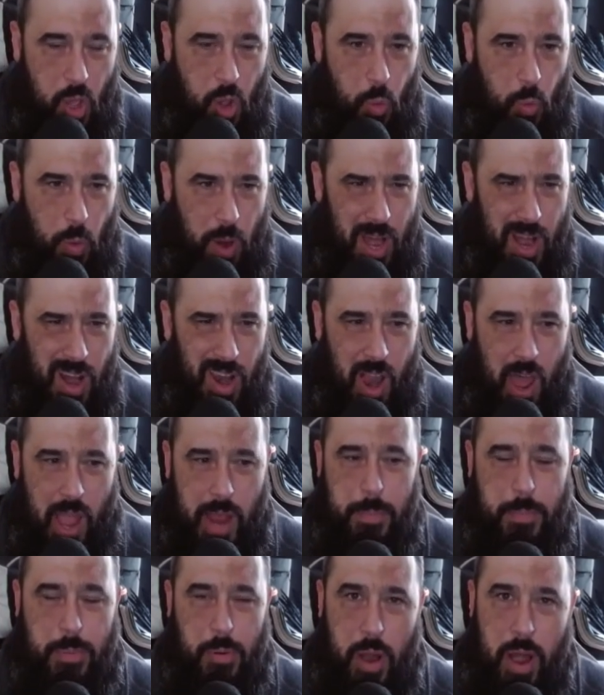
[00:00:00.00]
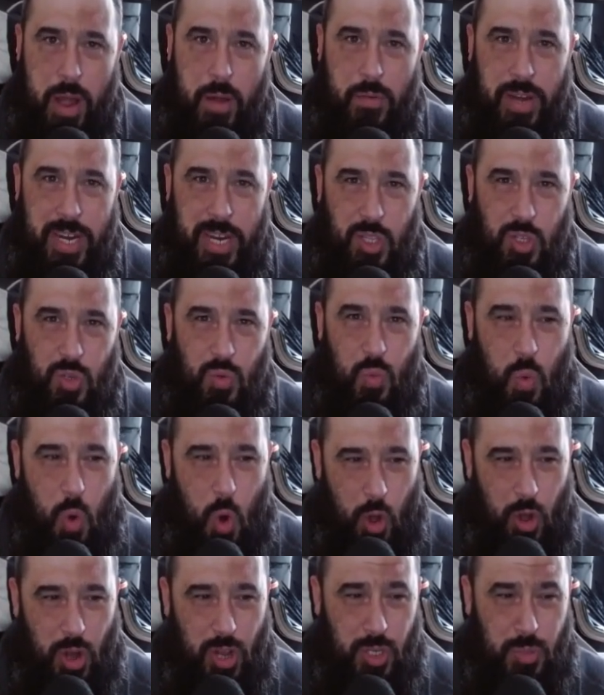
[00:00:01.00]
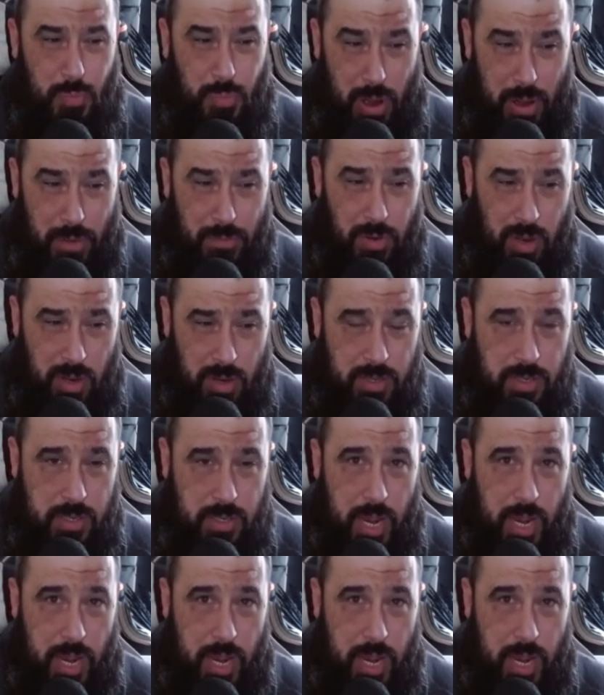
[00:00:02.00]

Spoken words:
where librarians weren't as prevalent